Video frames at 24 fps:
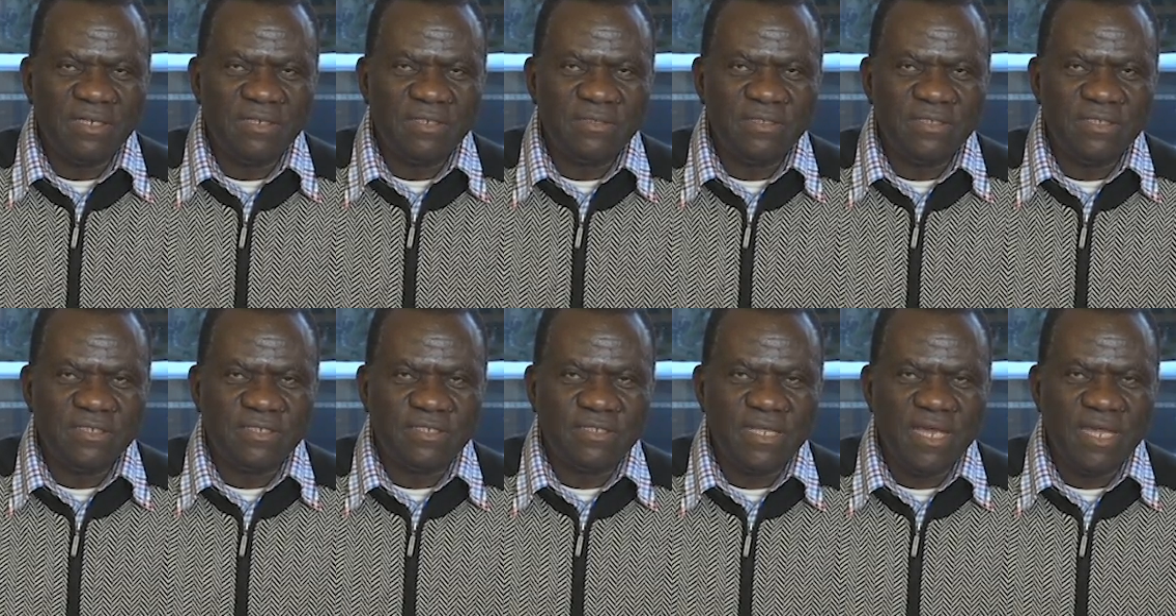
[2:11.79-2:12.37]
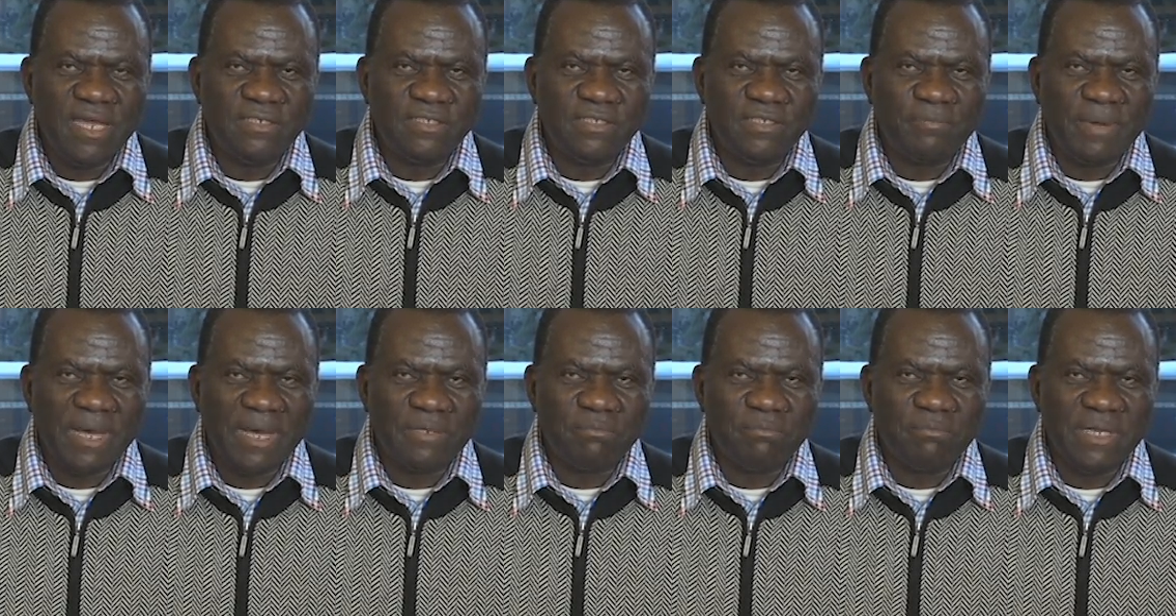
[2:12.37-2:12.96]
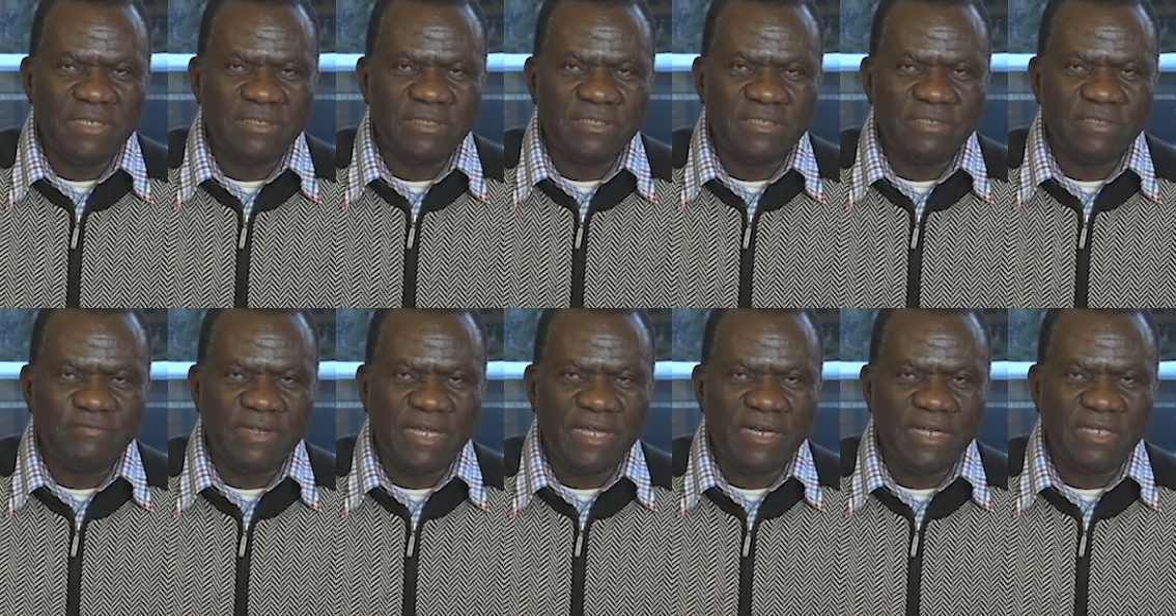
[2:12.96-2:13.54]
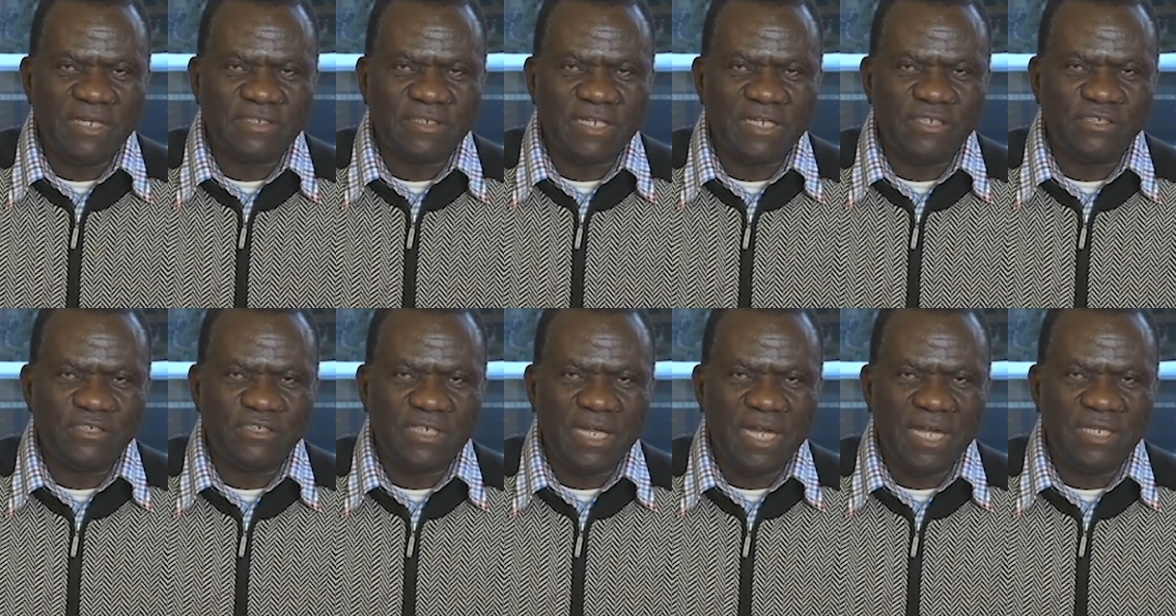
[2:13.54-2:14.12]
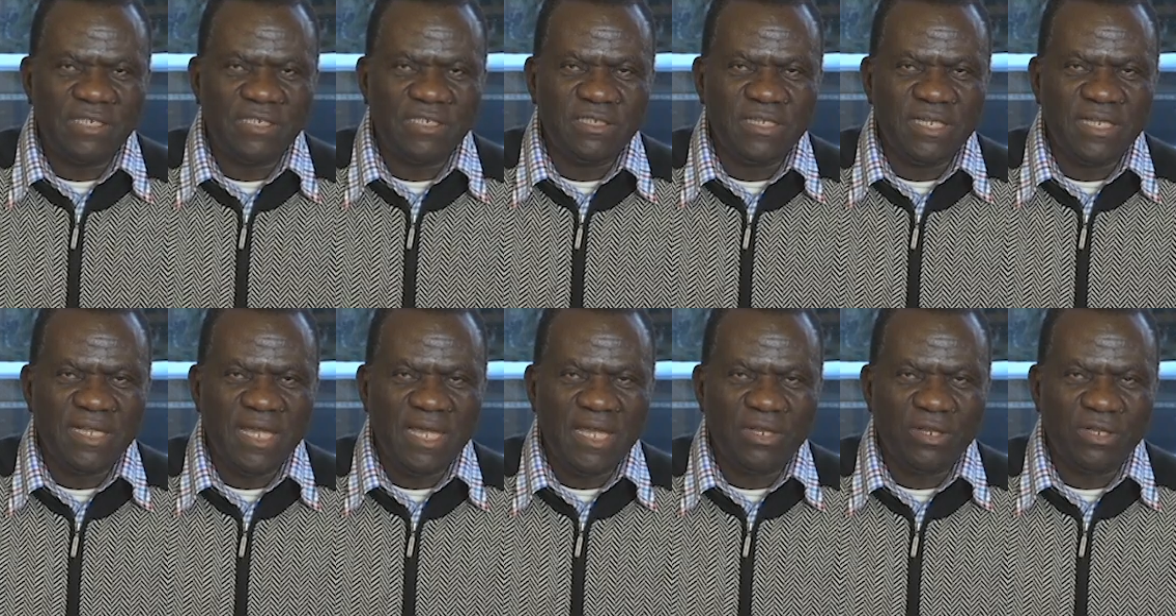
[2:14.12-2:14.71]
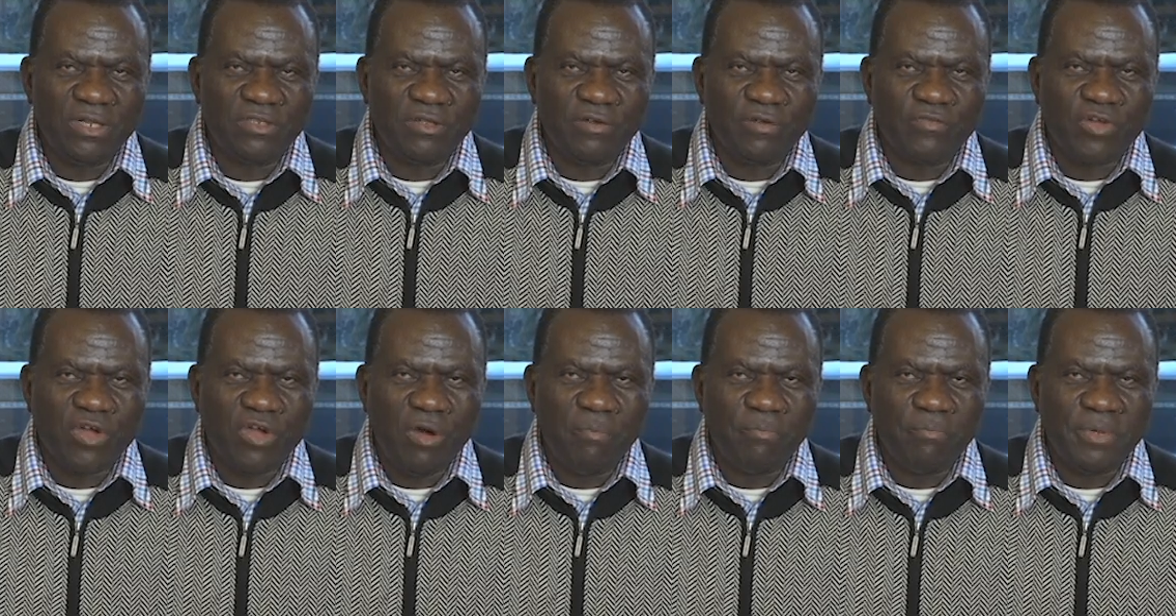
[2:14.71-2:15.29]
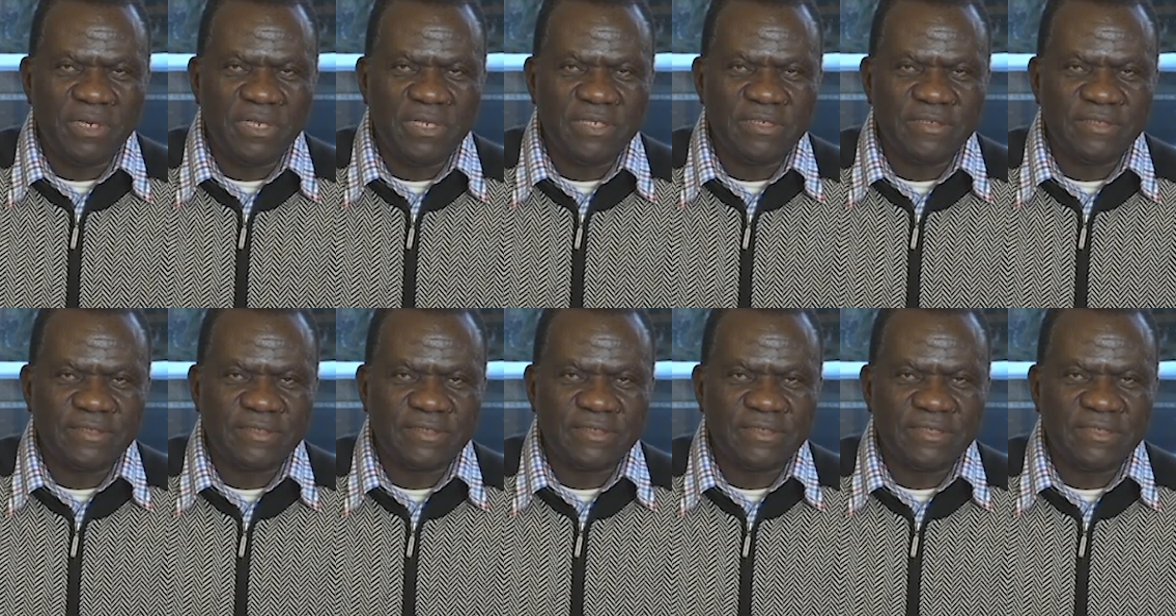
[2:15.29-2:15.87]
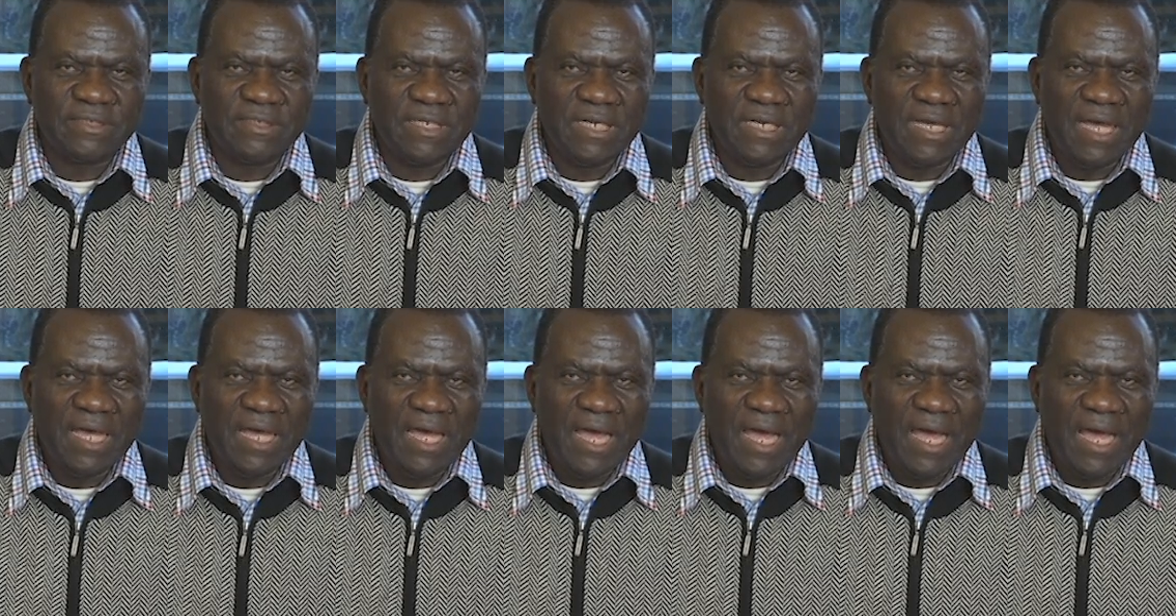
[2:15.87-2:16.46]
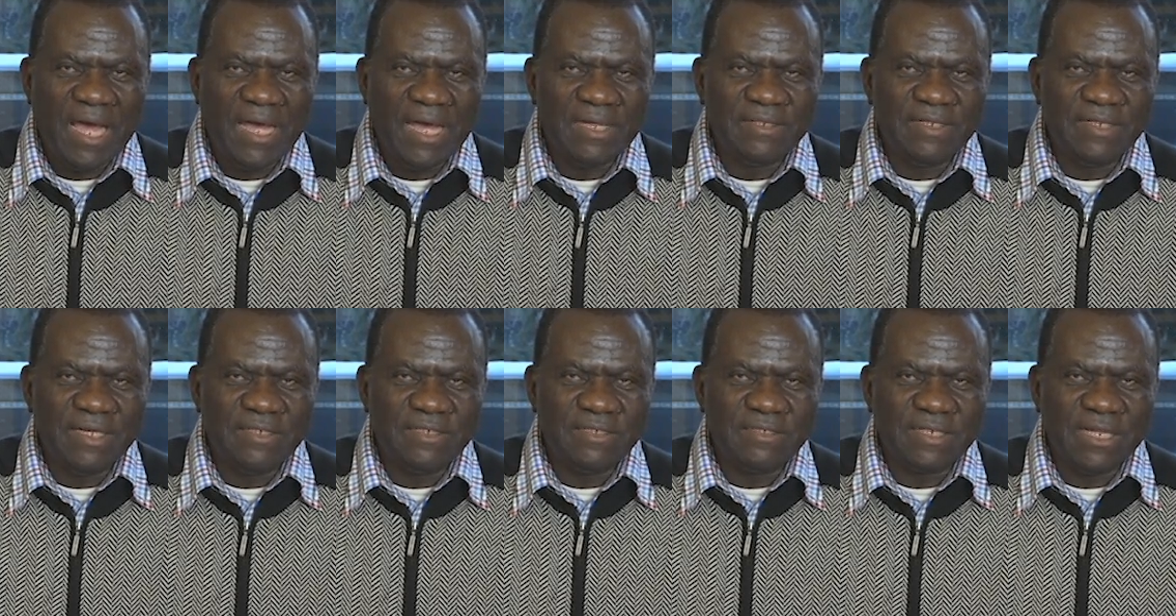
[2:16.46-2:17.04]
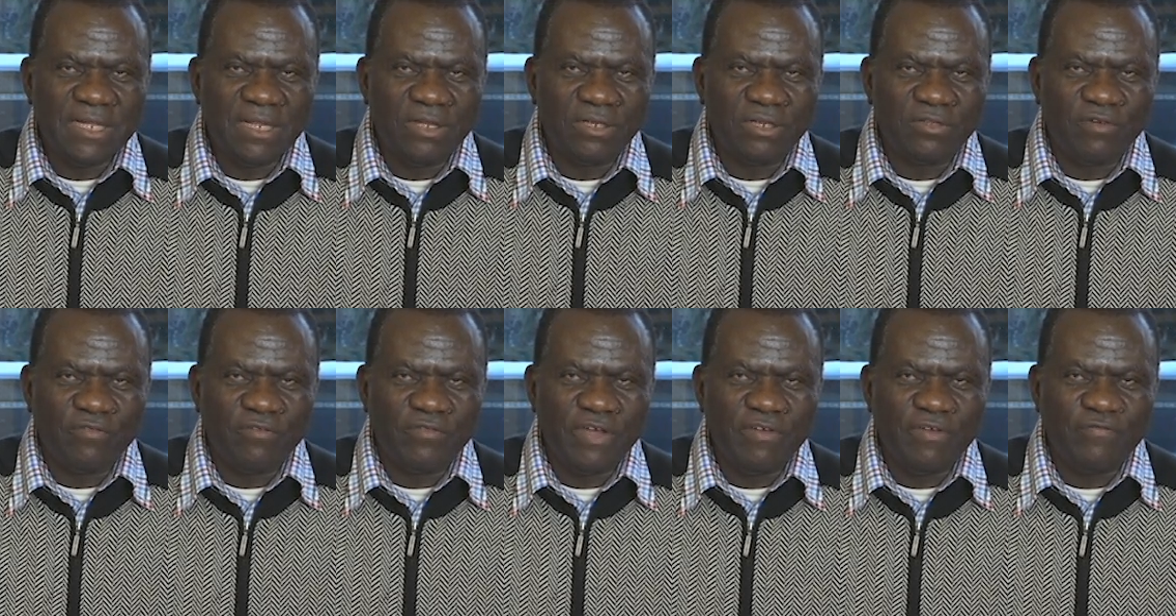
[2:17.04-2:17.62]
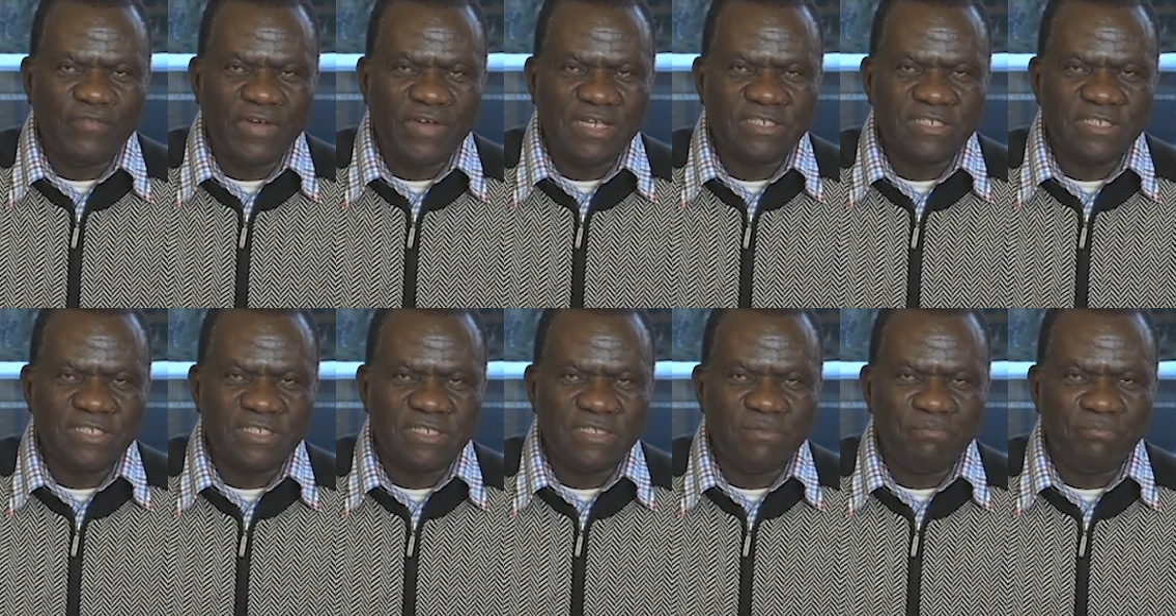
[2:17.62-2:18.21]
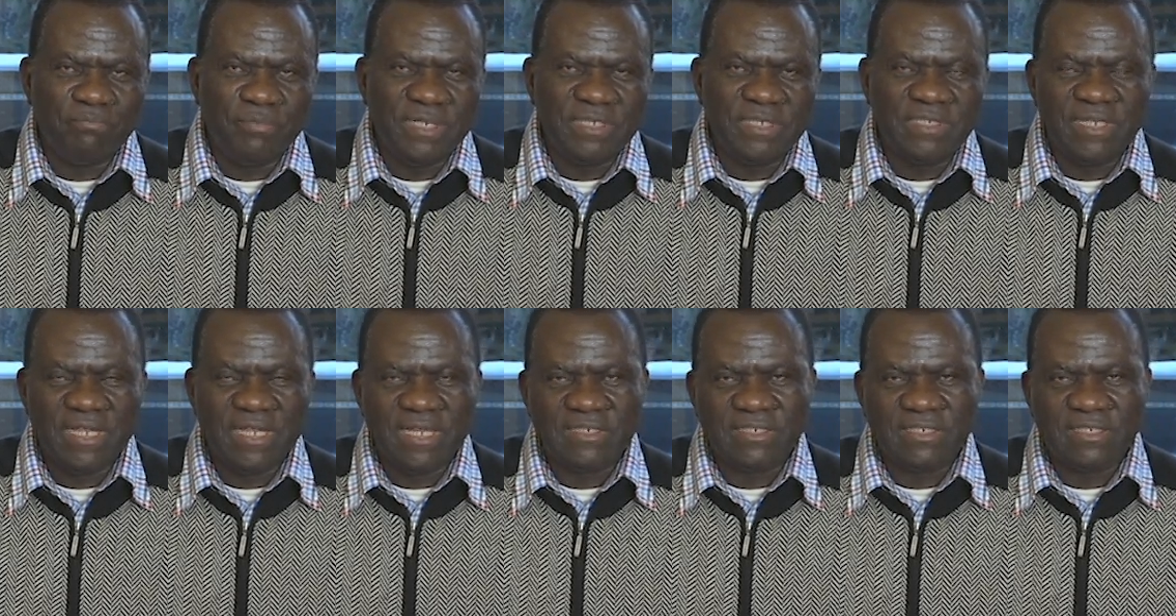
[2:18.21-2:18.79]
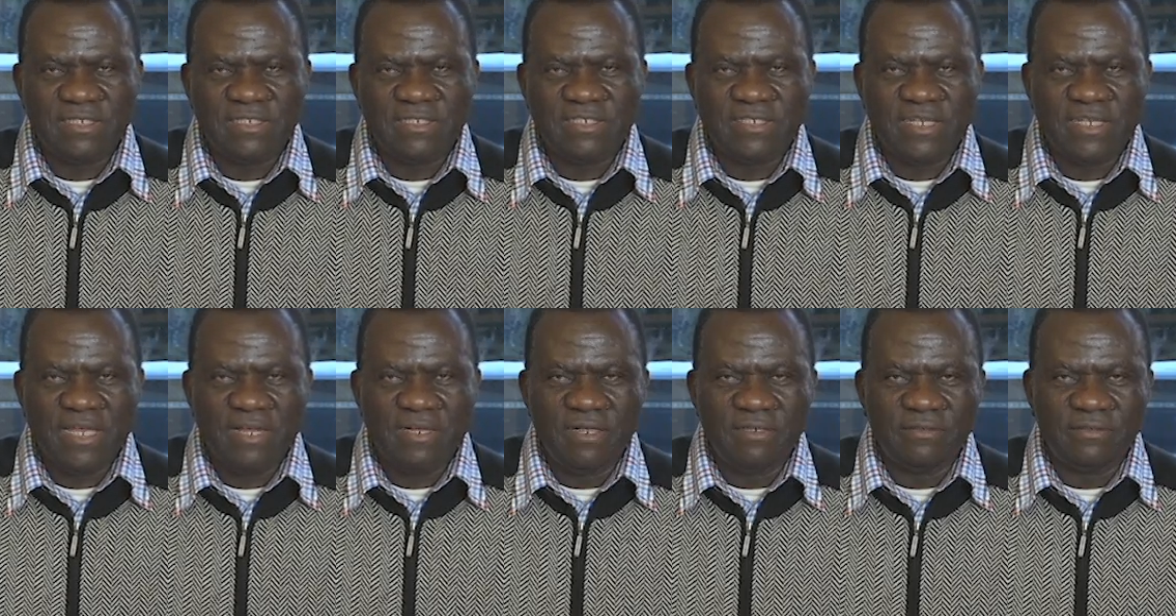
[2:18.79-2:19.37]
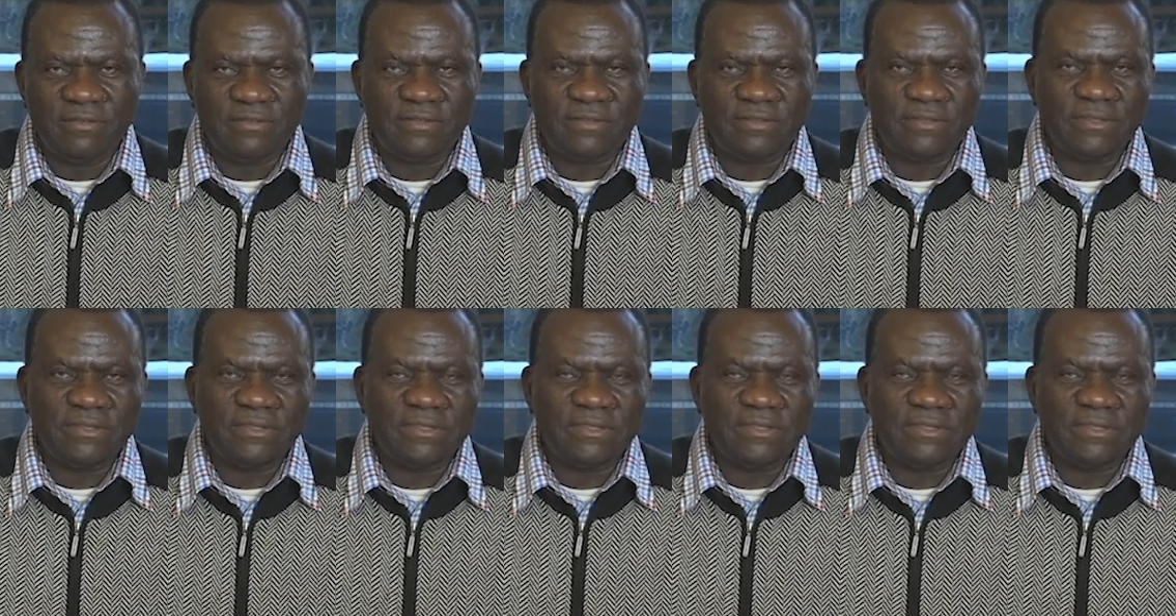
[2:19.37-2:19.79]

The sales department is very essential in a lot of companies, and there is a lot of emphasis in business, in sales.